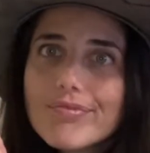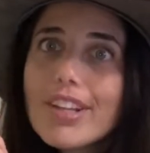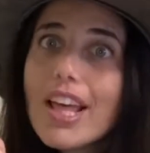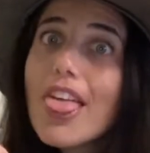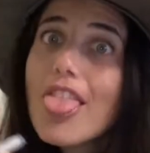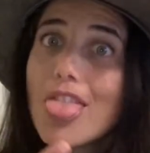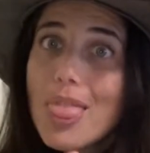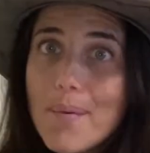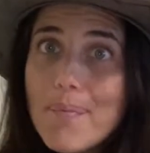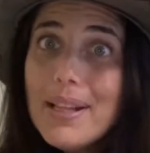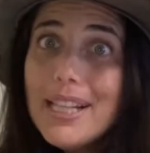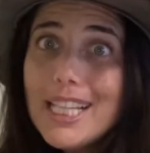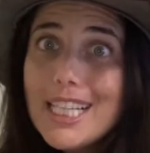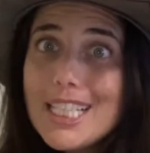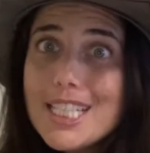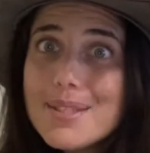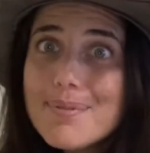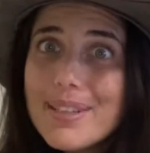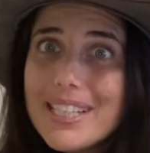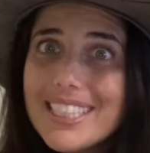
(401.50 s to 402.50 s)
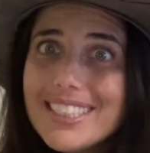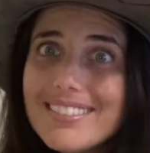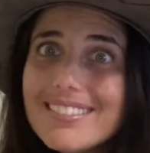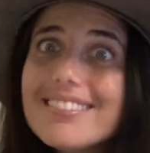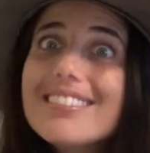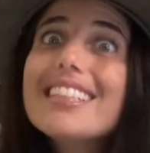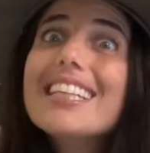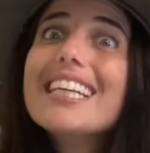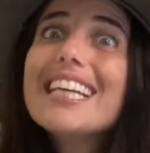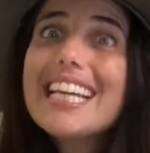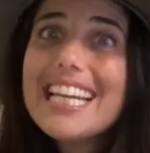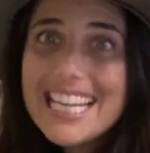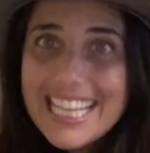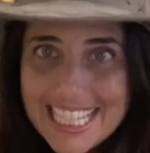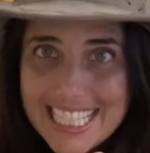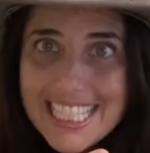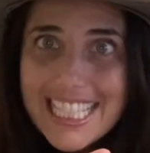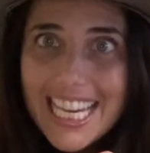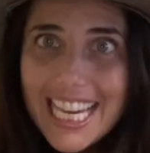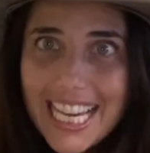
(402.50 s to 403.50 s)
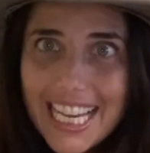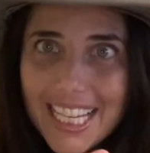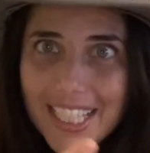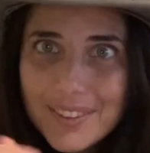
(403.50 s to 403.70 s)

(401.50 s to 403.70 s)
The policeman is he.